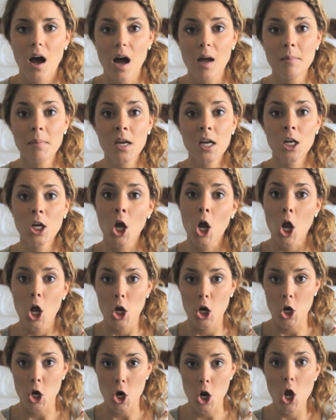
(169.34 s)
I mean,
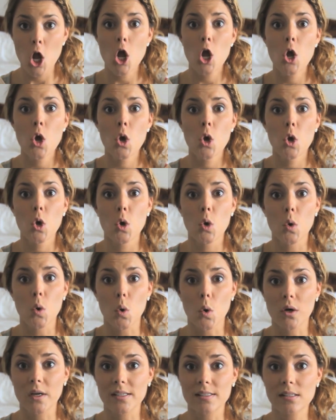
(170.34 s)

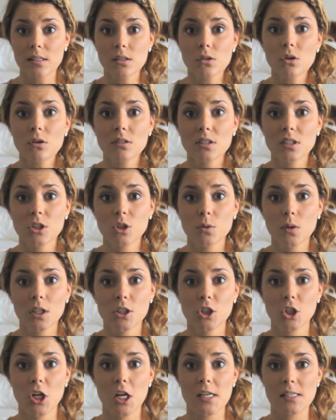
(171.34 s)
no, because this whole
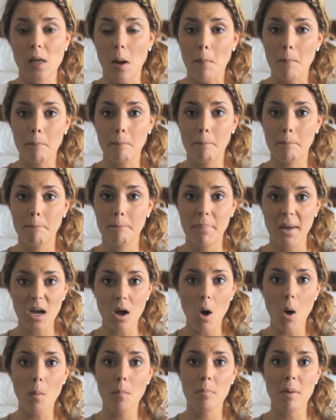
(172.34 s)
situation is a big
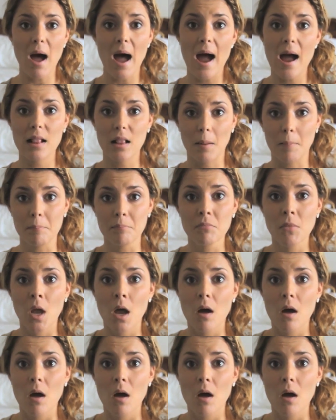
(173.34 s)
old pile of